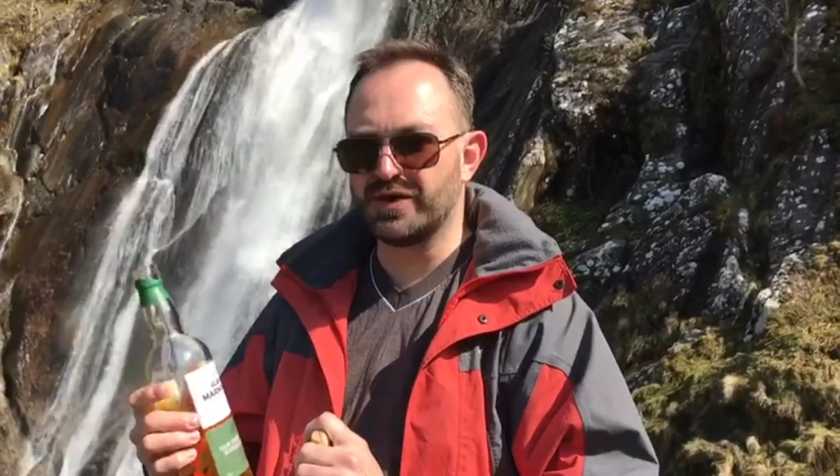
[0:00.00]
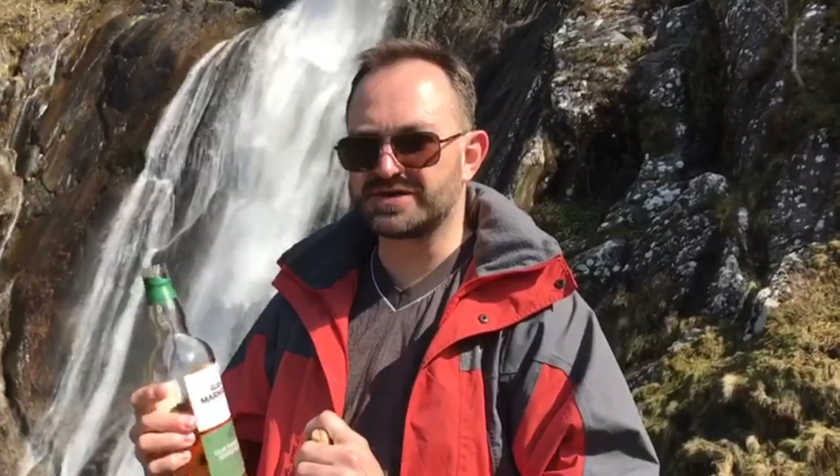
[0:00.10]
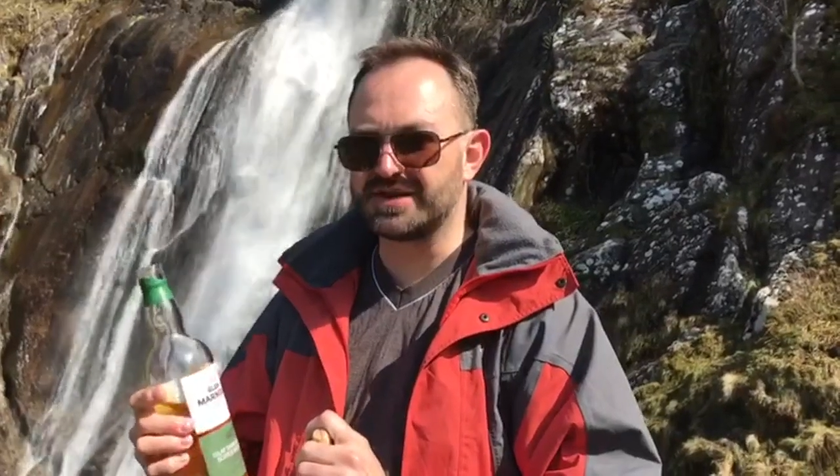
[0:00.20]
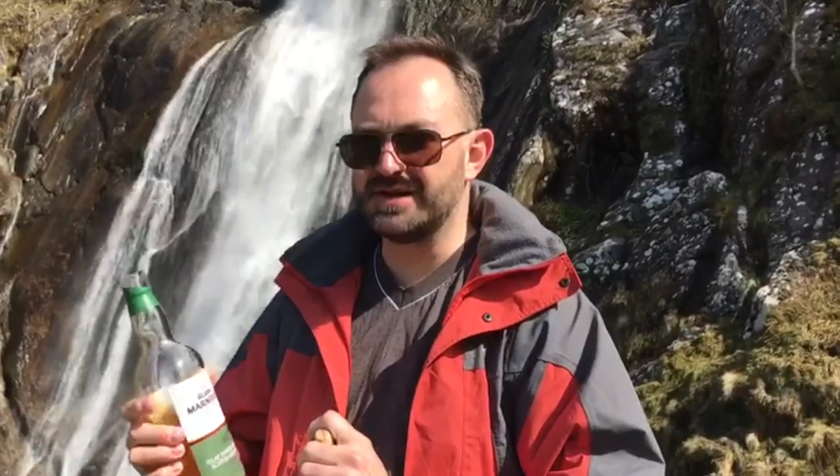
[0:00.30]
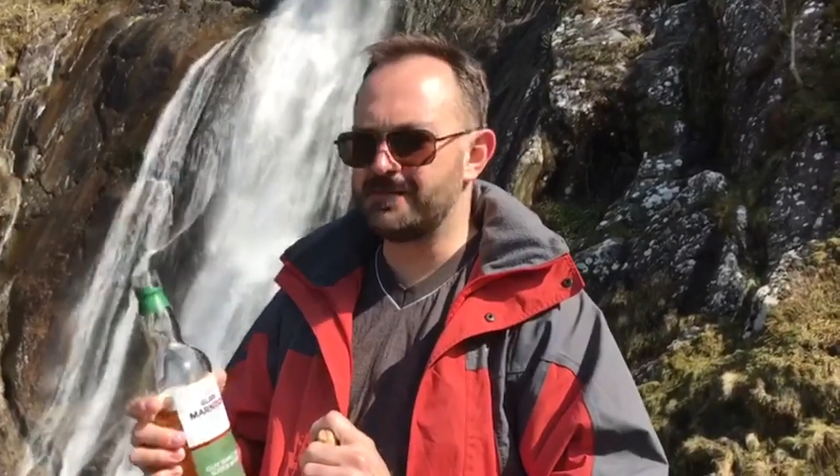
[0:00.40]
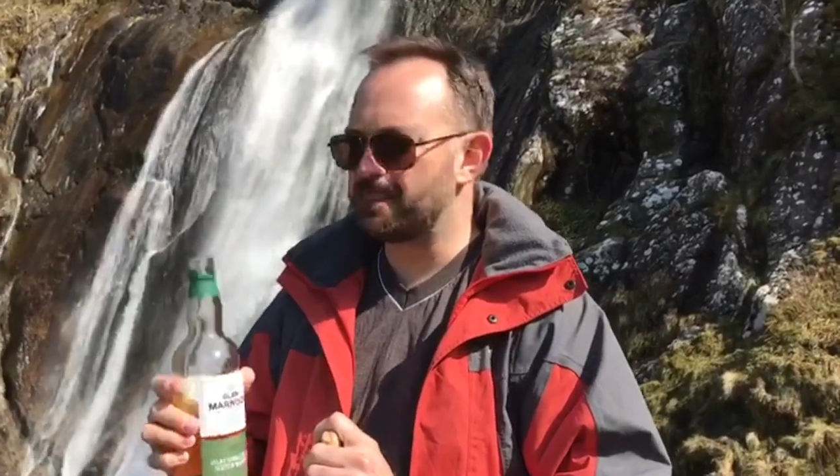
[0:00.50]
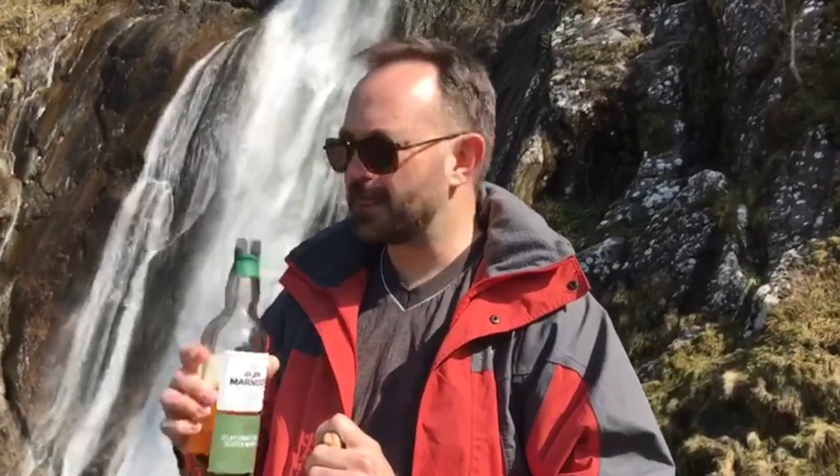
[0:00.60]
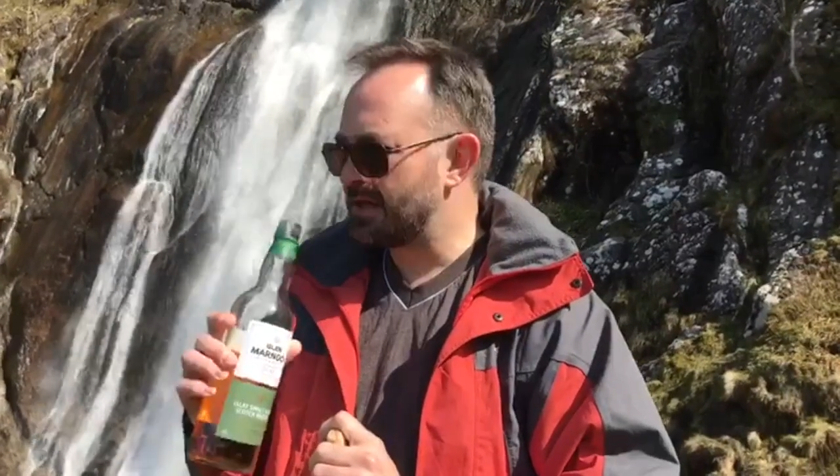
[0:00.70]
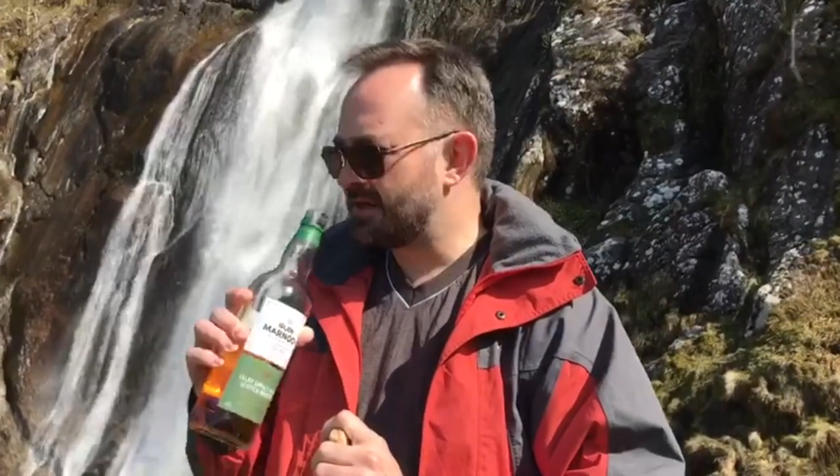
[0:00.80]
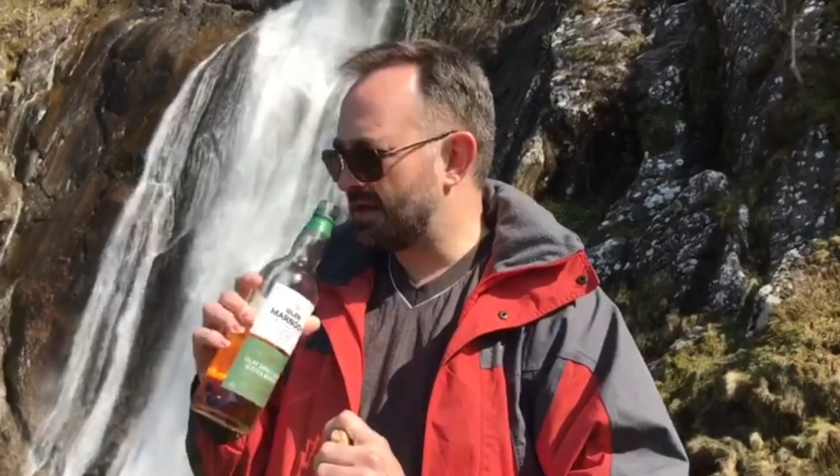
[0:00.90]
whiskey.
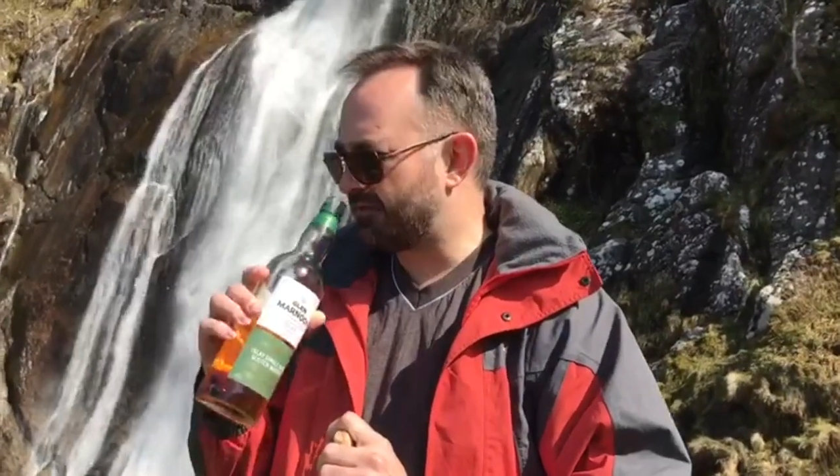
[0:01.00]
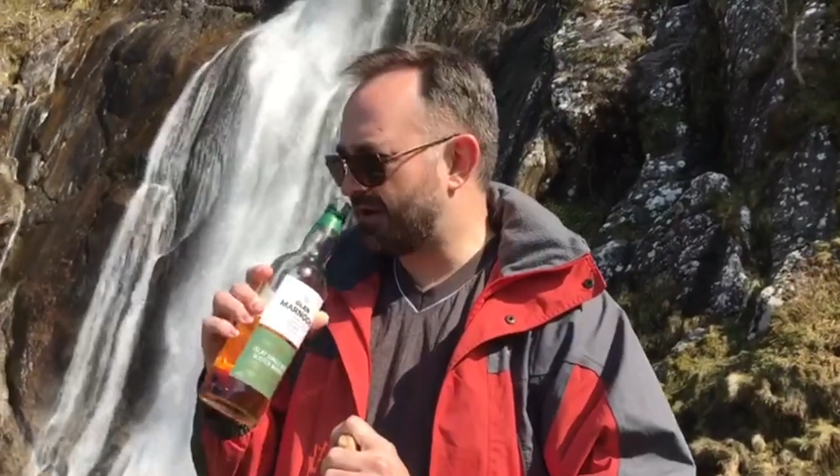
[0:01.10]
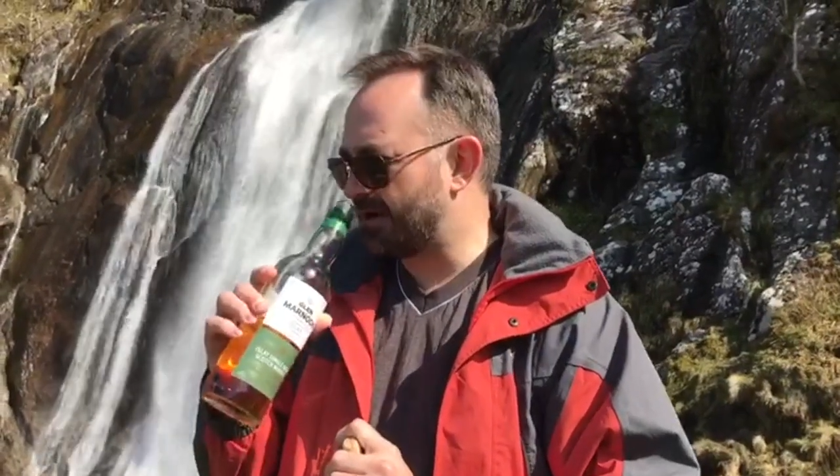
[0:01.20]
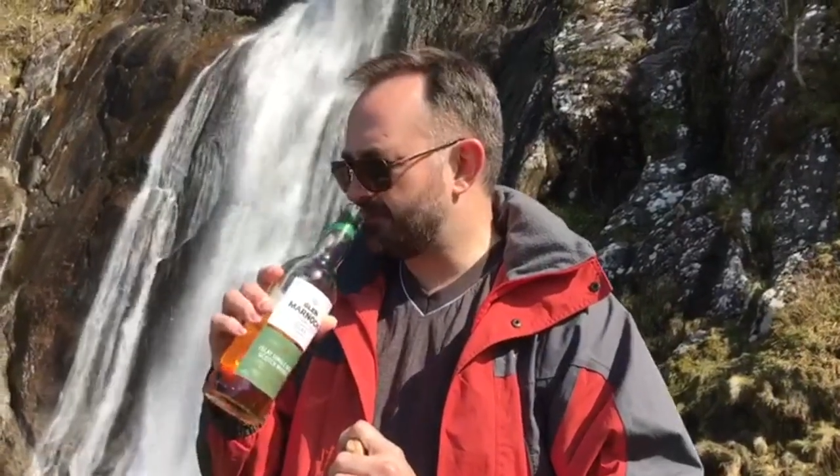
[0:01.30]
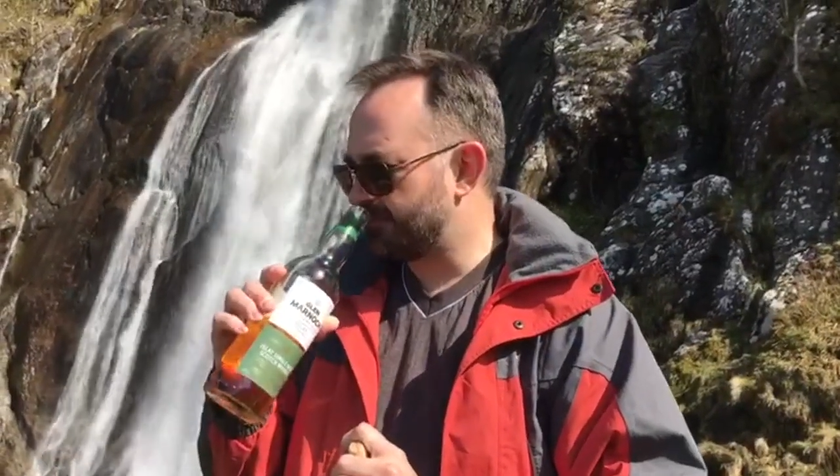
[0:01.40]
If I